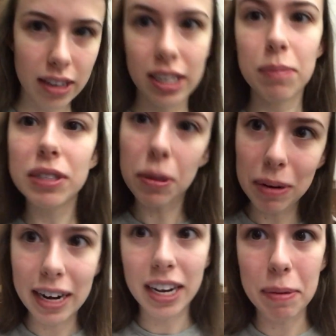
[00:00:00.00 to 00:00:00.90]
Tim's
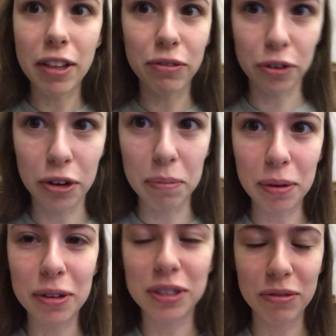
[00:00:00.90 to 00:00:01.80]
complaining about the room
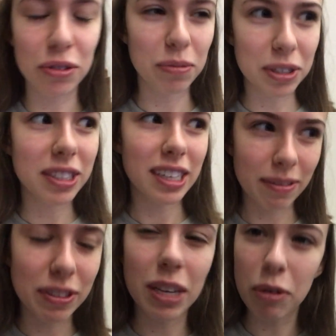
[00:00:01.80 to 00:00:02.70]
because the room does
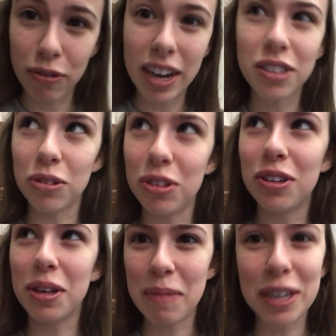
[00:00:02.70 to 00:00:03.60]
have some effect on
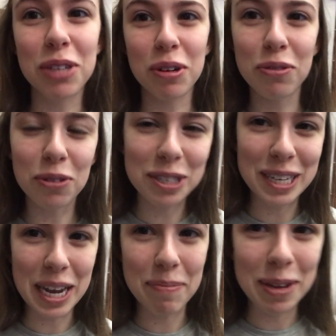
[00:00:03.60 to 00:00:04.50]
you that makes you want to fall
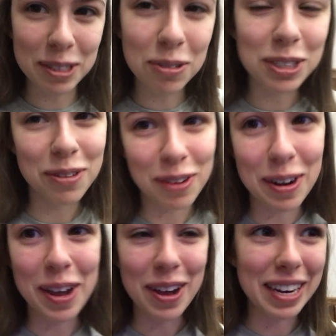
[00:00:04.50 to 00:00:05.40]
asleep. It's also
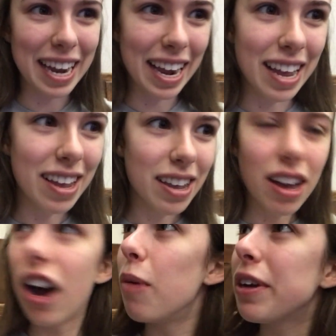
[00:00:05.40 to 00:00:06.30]
very early.
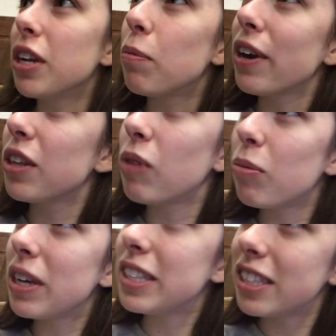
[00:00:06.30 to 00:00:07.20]
Are we going to break the
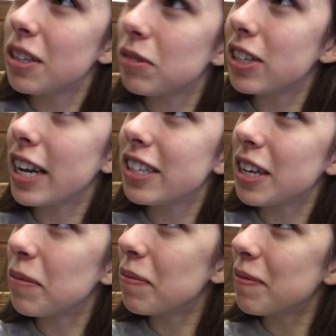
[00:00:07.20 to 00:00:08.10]
one-way system today, Tim?